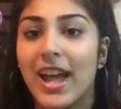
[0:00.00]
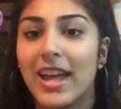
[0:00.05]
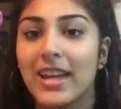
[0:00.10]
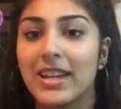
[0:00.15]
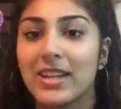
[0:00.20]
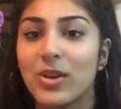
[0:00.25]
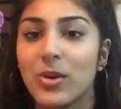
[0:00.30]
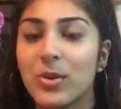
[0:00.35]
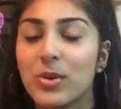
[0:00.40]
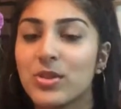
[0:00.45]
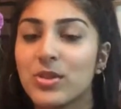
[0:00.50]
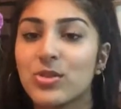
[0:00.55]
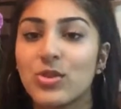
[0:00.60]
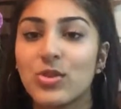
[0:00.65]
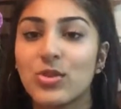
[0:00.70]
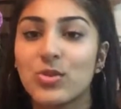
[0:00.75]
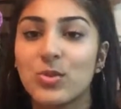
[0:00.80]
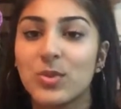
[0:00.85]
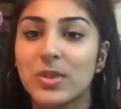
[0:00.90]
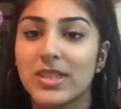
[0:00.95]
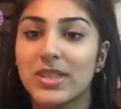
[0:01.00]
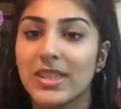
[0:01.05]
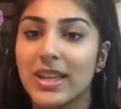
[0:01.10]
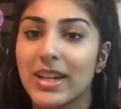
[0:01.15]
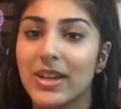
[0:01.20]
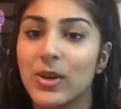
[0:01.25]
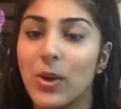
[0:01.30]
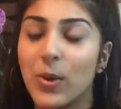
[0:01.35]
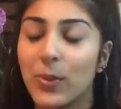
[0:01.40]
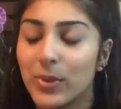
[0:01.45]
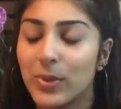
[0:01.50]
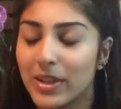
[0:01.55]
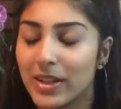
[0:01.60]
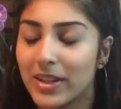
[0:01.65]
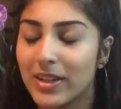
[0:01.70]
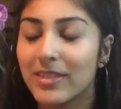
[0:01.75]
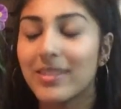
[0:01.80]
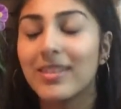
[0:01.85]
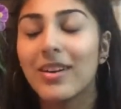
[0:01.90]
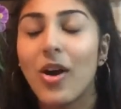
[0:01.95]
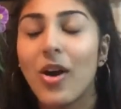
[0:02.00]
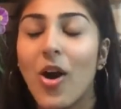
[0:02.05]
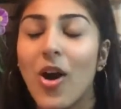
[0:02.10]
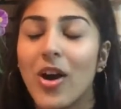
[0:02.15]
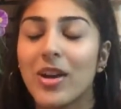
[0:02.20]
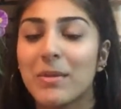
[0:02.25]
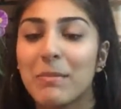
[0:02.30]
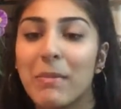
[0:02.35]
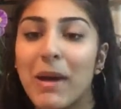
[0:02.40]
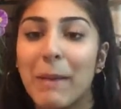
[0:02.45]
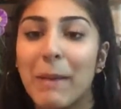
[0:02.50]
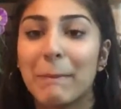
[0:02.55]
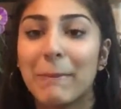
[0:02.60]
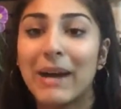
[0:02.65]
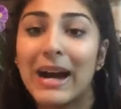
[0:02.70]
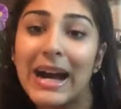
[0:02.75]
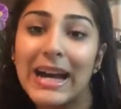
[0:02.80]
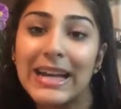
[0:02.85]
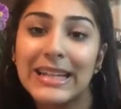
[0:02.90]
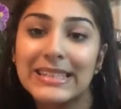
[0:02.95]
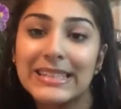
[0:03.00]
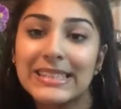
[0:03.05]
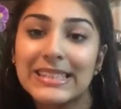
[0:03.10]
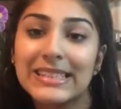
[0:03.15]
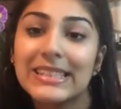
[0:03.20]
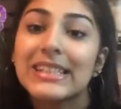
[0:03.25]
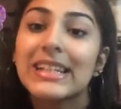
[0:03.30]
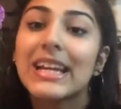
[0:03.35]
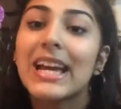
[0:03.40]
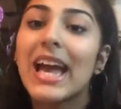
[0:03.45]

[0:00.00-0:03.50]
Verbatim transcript: and he always knows what's like going on in my mind